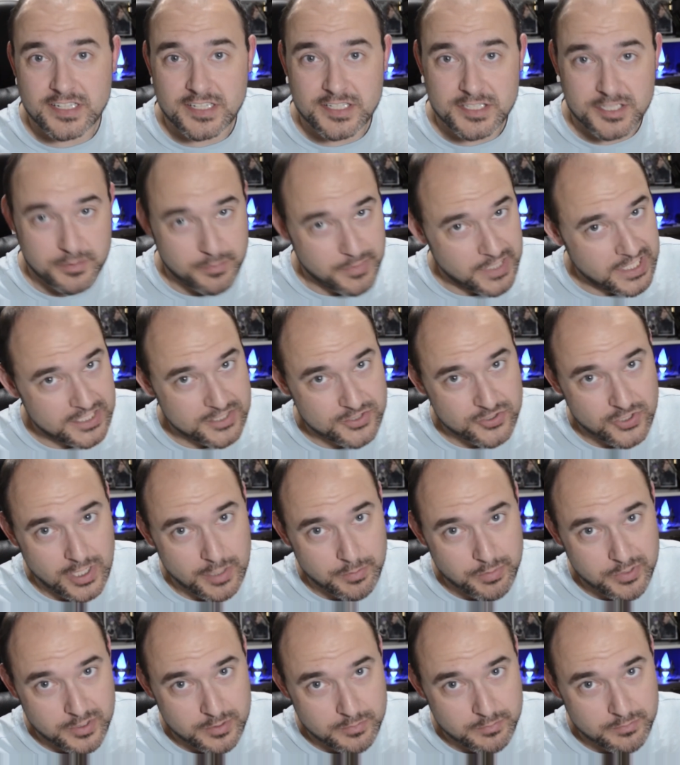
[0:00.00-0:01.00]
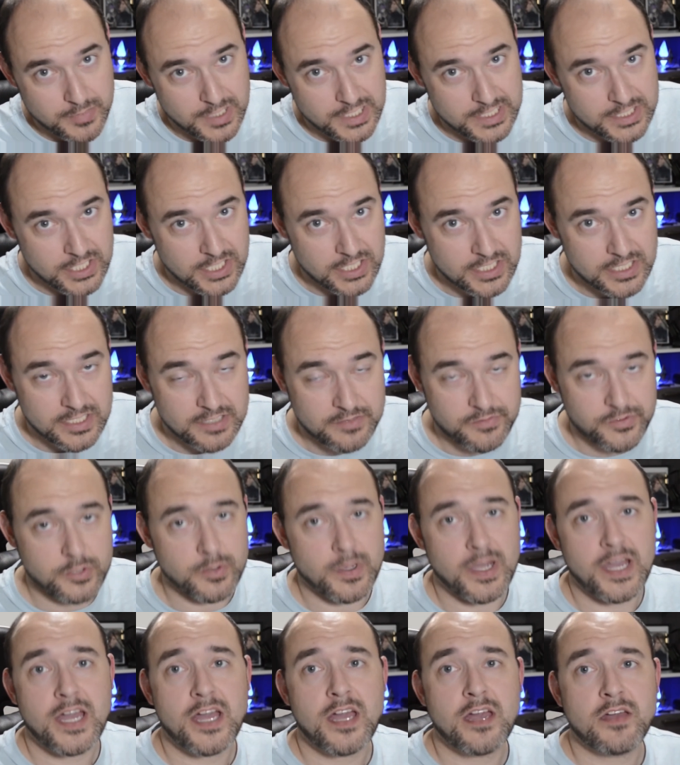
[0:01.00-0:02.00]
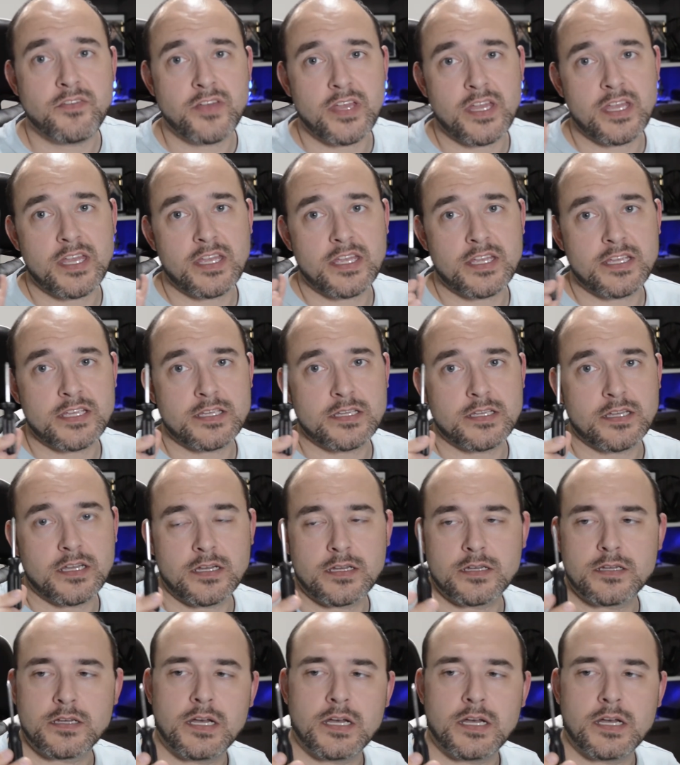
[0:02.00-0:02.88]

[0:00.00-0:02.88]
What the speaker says: You might drop them, might not. If you have a